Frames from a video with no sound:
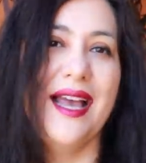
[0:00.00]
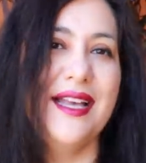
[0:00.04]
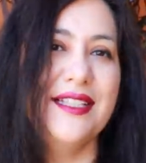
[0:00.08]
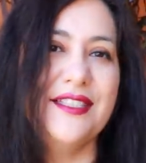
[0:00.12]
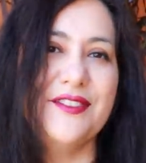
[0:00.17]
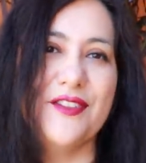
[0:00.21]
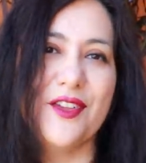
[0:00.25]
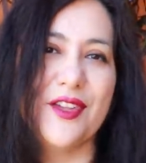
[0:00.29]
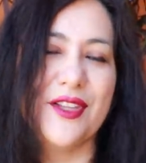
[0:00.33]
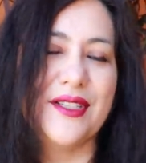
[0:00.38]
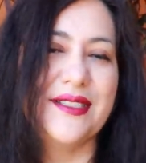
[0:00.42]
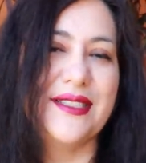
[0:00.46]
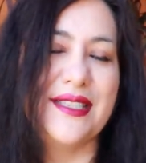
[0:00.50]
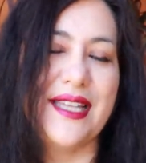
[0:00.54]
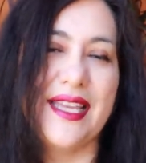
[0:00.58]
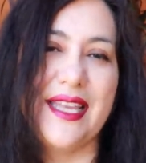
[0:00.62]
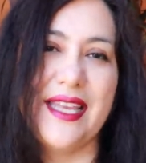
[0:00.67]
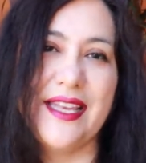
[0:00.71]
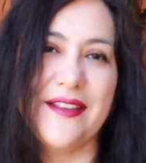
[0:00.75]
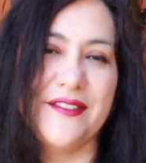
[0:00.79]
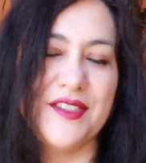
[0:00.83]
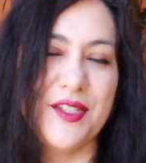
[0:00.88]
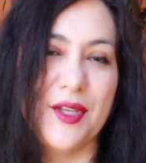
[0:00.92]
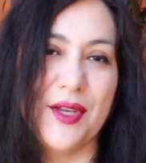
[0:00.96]
As for the
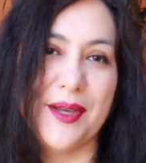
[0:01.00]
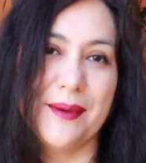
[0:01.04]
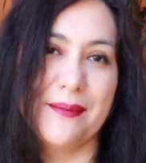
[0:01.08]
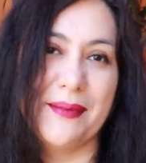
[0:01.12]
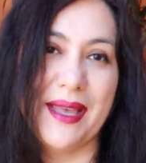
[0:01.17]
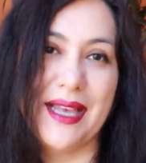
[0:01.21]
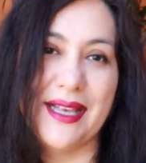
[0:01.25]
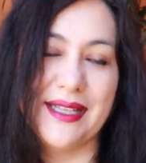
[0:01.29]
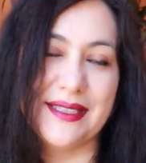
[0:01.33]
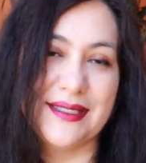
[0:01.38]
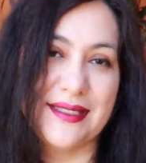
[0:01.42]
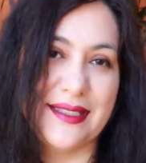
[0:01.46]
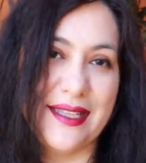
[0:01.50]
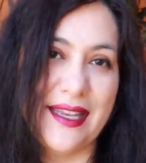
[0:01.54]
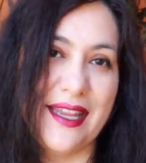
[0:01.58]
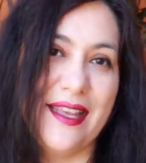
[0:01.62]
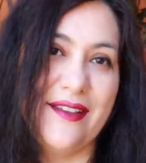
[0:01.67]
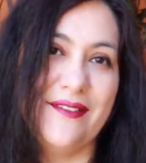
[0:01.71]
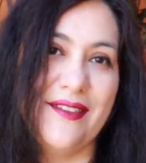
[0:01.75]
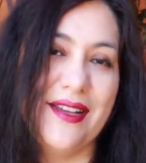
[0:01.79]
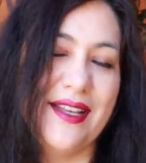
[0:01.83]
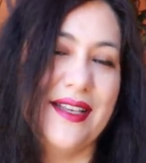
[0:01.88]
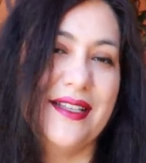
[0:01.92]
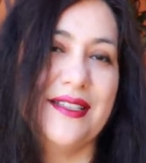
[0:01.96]
sleeves, you can make it
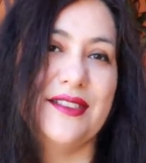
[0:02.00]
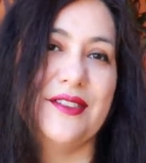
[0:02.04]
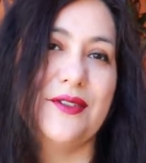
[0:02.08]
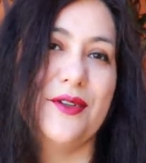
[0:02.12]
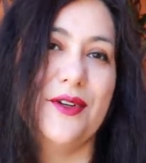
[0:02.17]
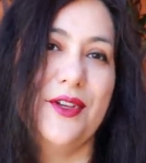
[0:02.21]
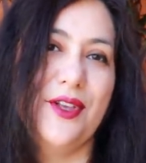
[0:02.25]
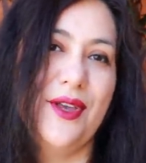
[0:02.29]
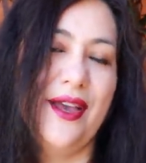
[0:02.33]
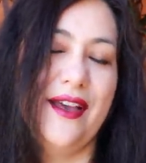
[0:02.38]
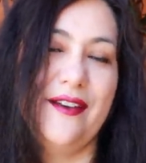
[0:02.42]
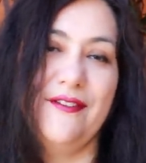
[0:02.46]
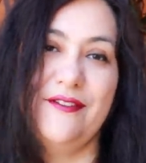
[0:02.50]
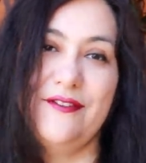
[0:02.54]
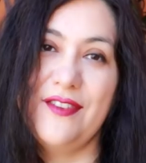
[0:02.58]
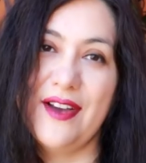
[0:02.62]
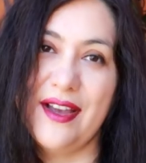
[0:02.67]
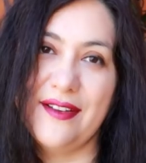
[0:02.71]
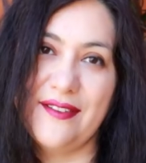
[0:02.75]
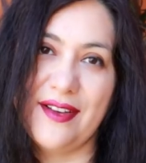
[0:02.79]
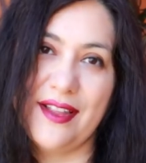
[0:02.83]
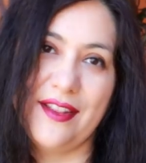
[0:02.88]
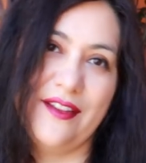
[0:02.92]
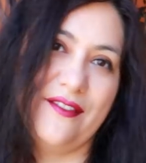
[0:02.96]
sleeveless or you have
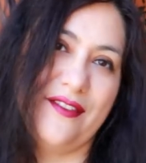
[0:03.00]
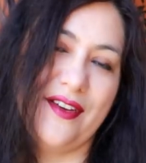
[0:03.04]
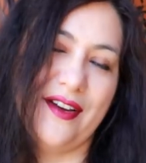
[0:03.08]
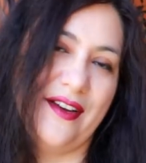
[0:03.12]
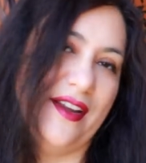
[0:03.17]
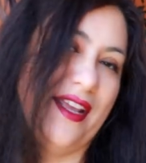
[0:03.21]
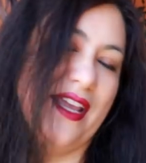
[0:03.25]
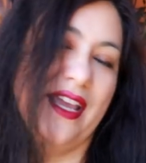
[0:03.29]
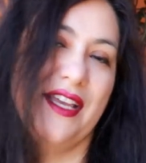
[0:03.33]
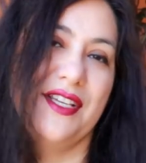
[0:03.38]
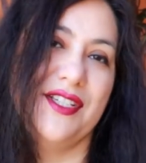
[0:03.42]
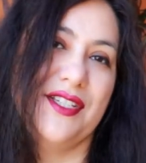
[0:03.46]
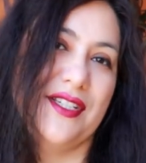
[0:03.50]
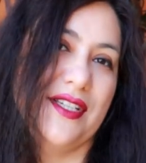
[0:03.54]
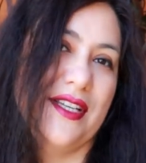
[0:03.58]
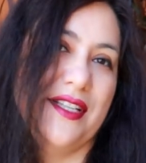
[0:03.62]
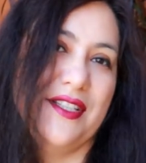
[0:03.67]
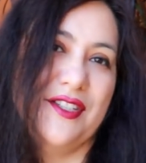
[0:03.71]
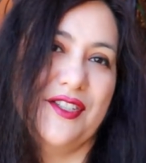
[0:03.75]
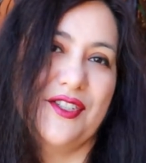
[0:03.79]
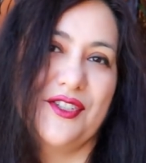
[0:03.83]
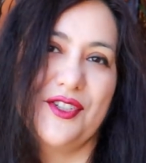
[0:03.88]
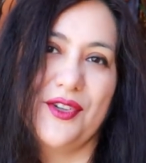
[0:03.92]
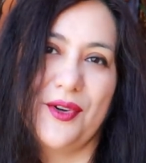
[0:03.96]
five other
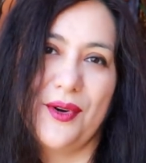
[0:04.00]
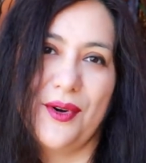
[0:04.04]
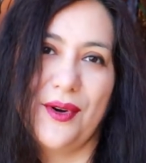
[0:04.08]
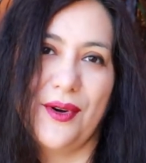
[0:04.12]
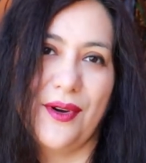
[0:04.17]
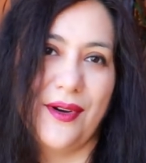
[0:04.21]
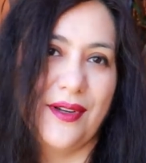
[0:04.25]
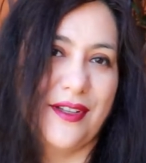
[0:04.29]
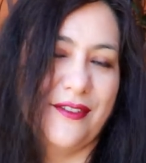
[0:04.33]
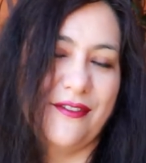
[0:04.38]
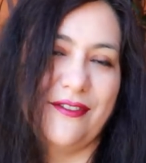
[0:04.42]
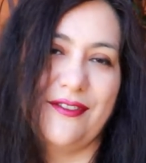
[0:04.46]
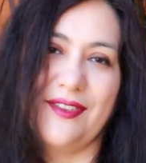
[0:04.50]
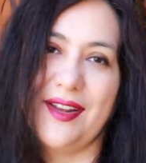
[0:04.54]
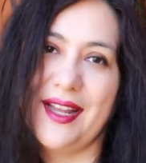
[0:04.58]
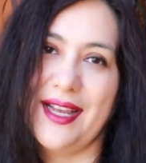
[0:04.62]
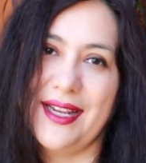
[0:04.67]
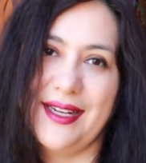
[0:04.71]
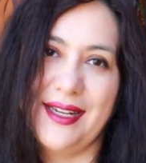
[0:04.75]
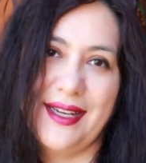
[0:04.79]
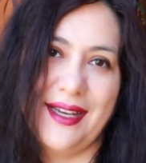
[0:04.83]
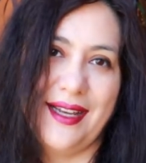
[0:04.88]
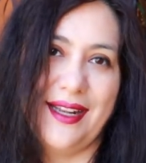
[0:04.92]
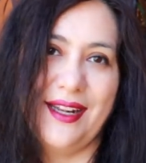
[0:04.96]
variations, short,
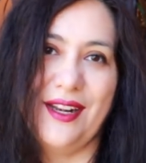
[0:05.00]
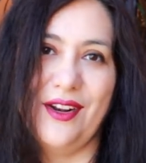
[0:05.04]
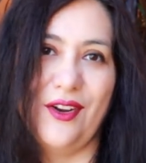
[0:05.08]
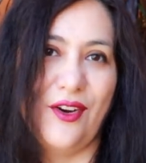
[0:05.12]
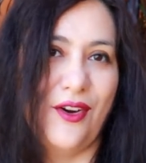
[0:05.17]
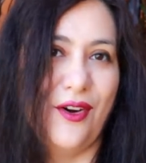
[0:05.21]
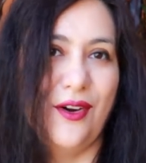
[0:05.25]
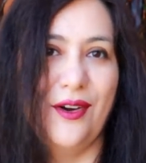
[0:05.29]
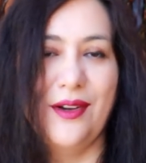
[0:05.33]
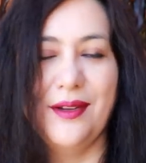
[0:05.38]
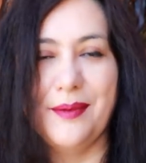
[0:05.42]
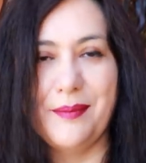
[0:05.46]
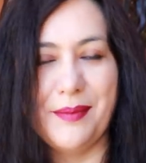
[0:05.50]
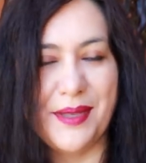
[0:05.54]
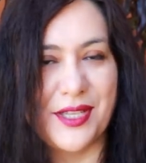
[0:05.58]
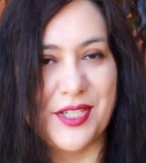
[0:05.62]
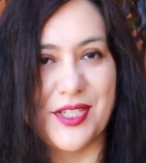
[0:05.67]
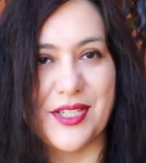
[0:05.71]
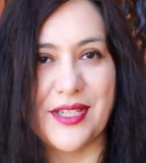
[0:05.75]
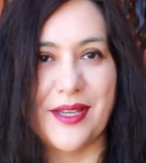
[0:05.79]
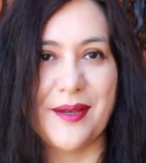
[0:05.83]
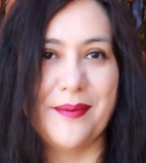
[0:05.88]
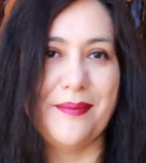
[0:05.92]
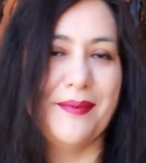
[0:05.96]
flutter, long,
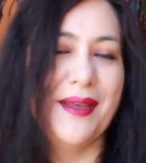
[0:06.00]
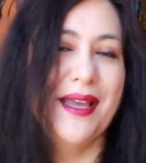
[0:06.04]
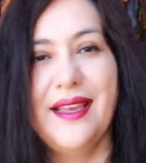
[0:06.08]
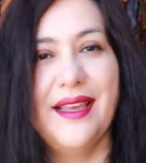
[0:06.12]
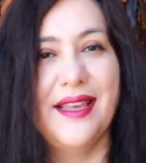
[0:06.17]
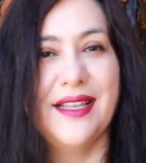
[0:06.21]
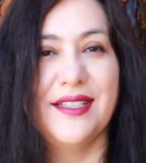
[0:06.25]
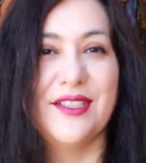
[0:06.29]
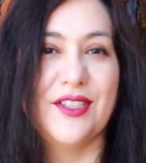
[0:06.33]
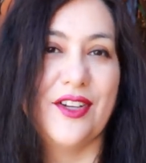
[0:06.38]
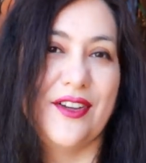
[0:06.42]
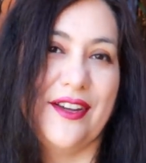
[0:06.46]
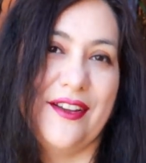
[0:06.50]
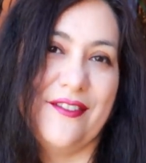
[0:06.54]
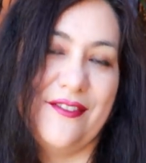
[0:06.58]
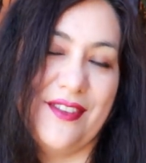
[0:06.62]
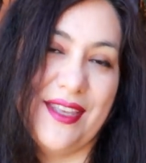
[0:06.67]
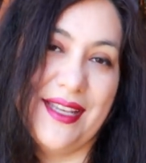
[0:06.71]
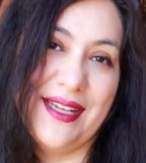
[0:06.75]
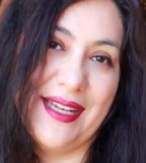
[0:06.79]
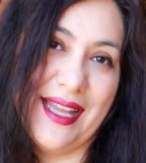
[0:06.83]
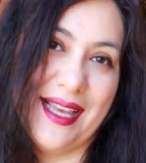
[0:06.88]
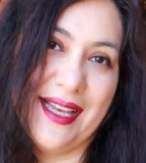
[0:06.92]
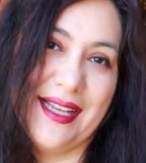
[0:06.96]
bishop. It's got a
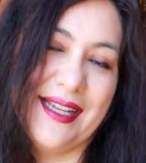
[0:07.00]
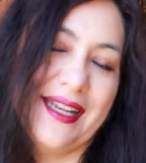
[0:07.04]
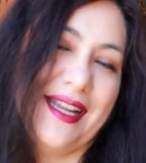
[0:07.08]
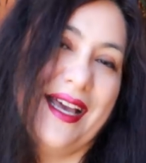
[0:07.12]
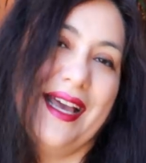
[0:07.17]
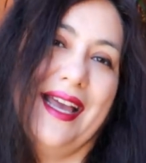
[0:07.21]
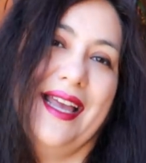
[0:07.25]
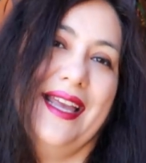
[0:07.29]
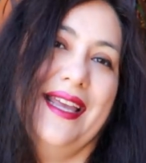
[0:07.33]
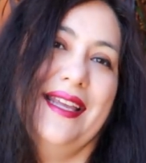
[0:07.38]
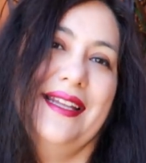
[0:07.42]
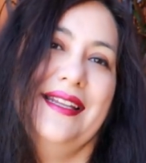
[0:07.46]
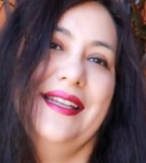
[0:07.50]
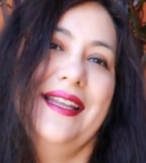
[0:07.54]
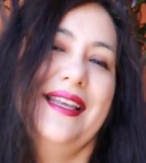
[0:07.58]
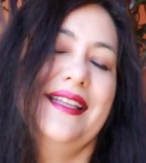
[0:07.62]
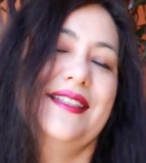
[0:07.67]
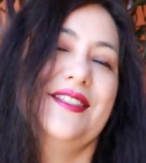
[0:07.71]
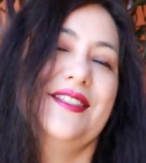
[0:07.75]
neckline.